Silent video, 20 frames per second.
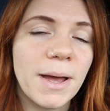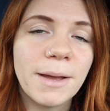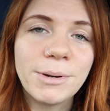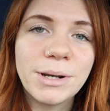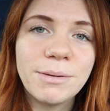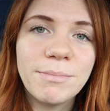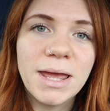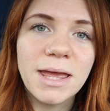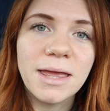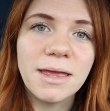I'm
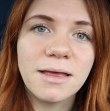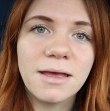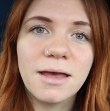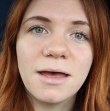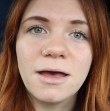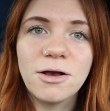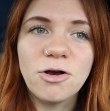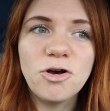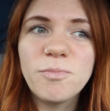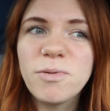going to make
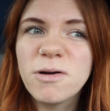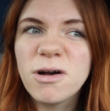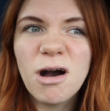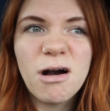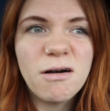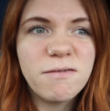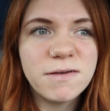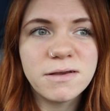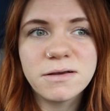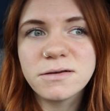a cup of
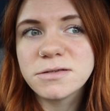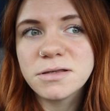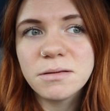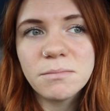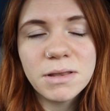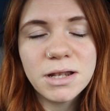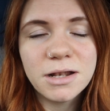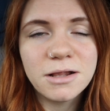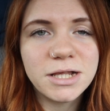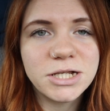coffee or
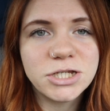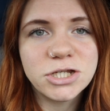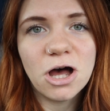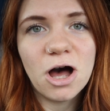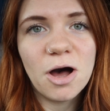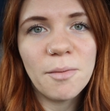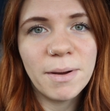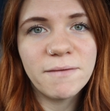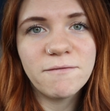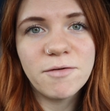something at the
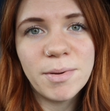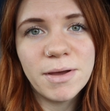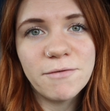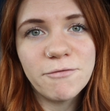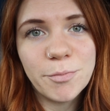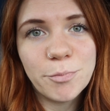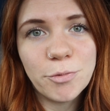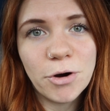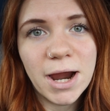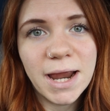top, have a bit of
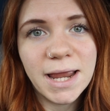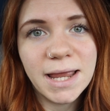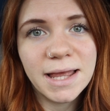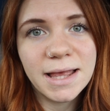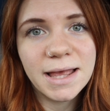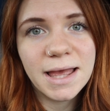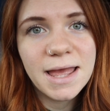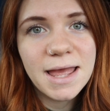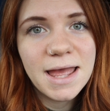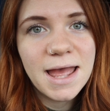a break,
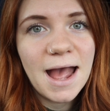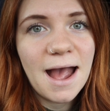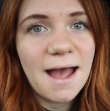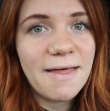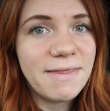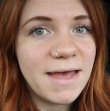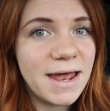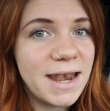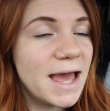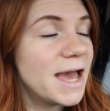
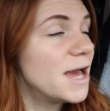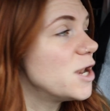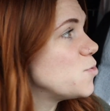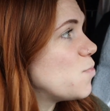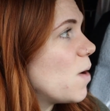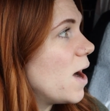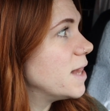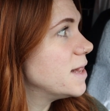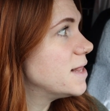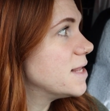and then head
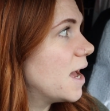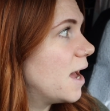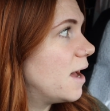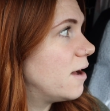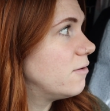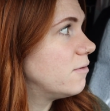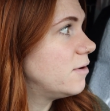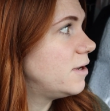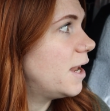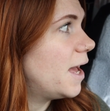back
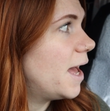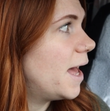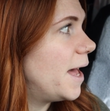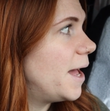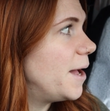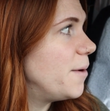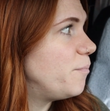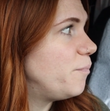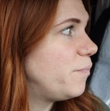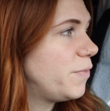
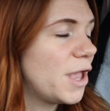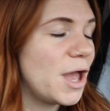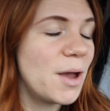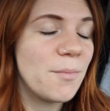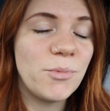down.